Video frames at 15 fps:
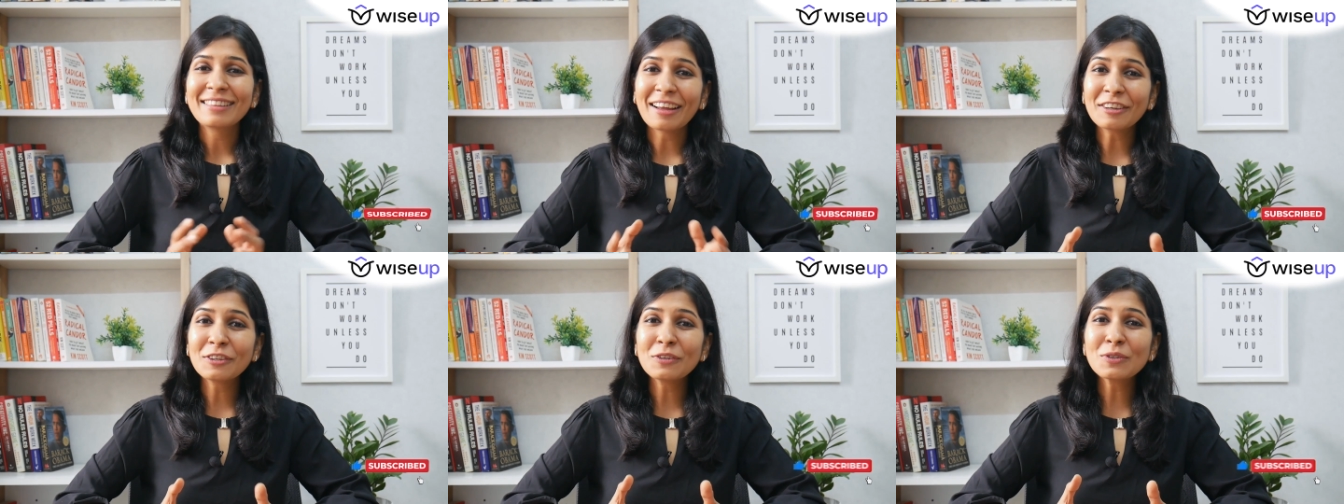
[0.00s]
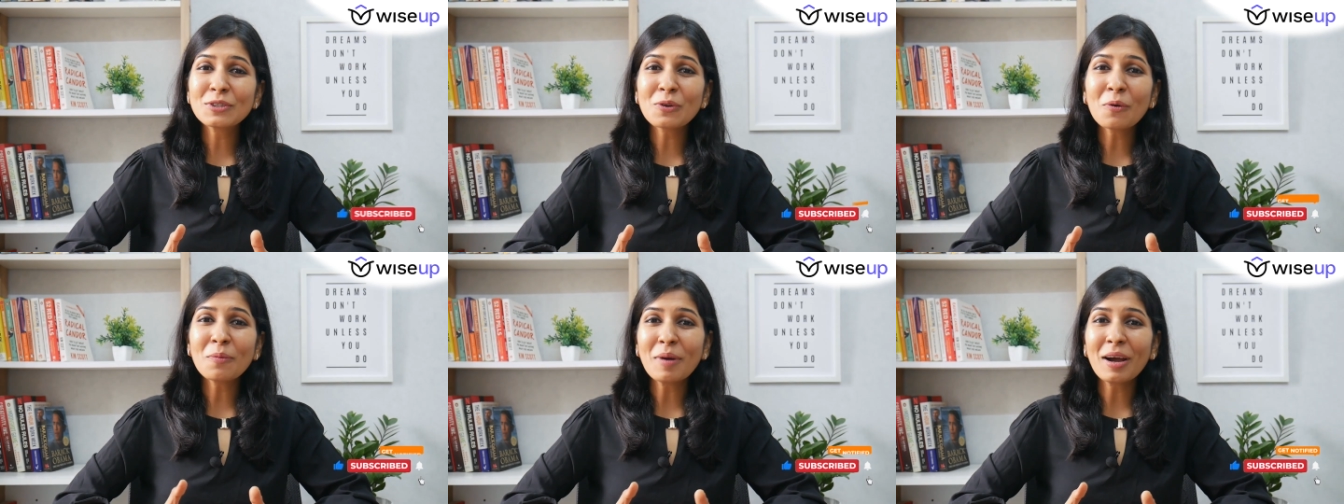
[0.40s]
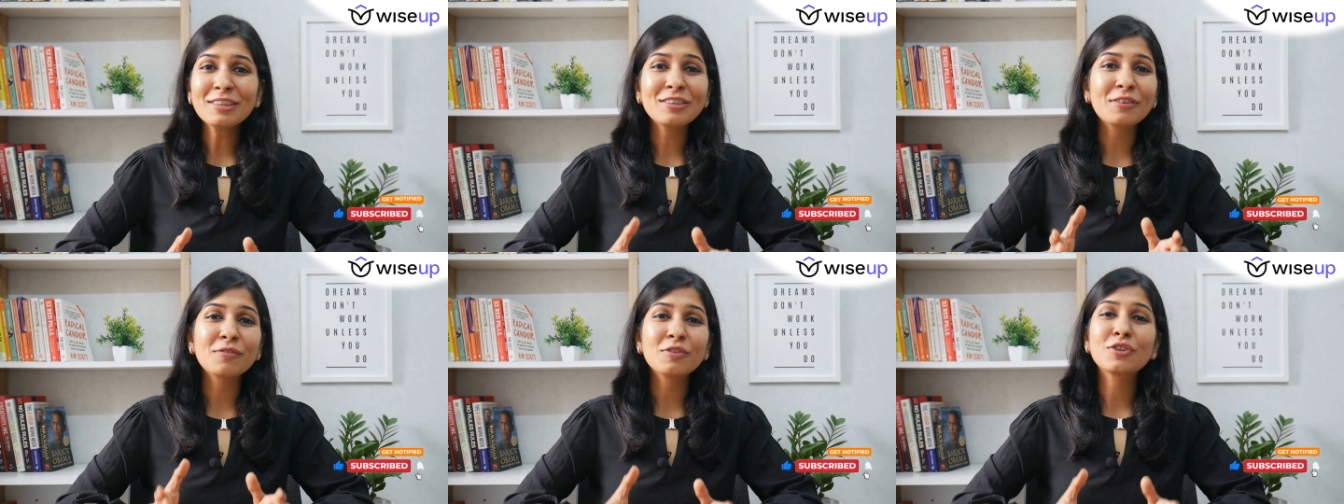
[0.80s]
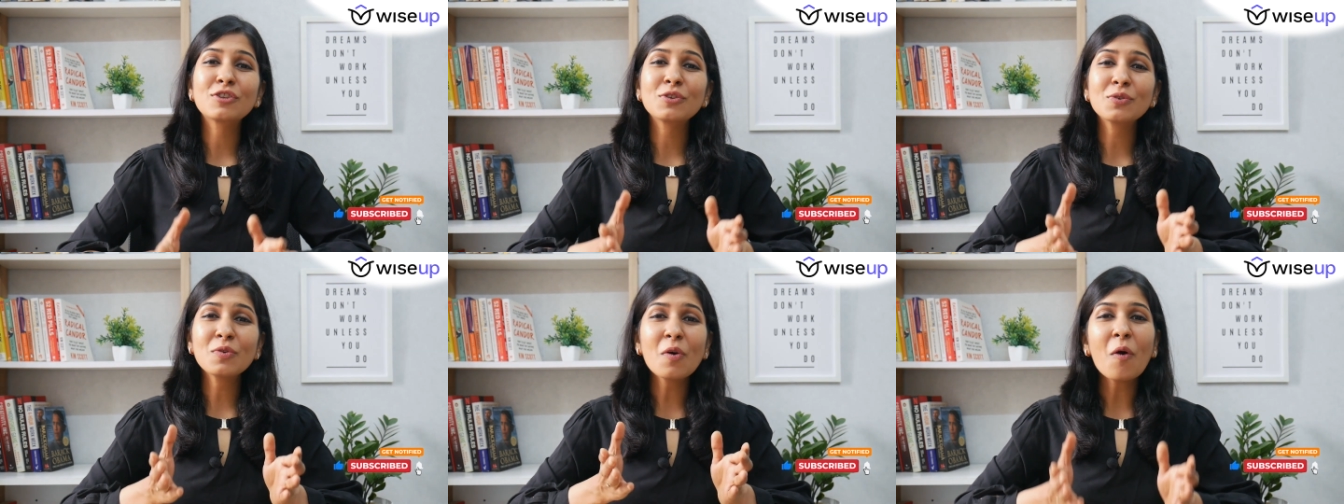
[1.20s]
Thank you so much and
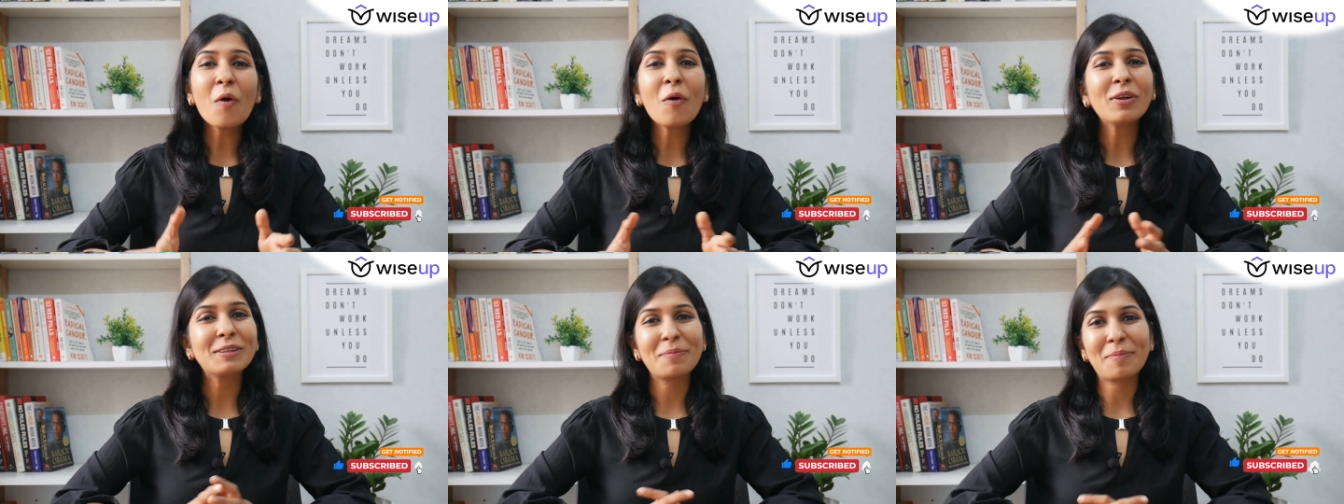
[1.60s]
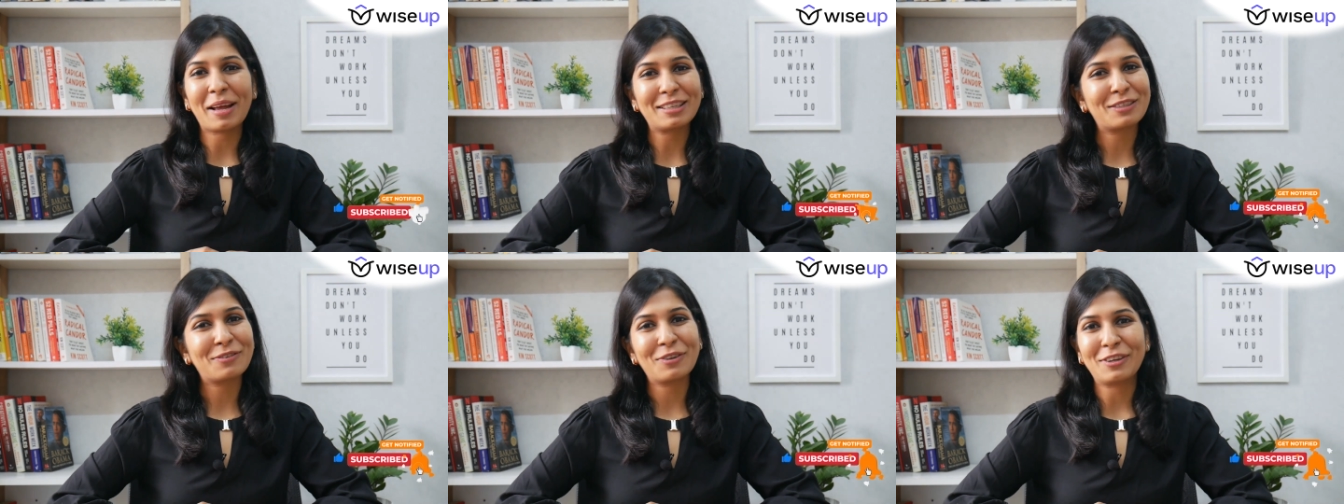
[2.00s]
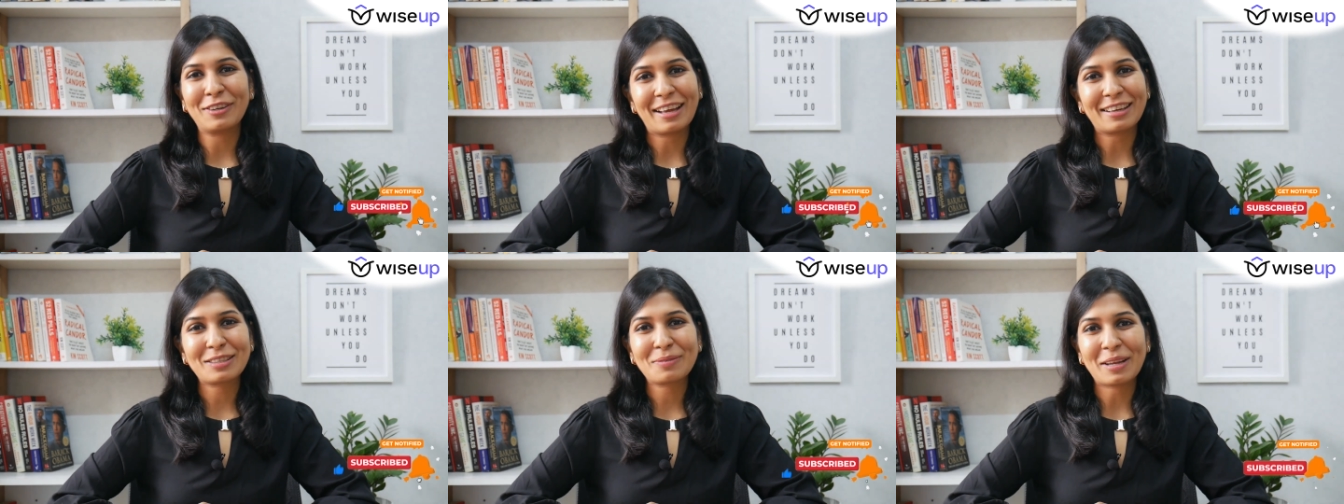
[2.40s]
wish you all the best for your next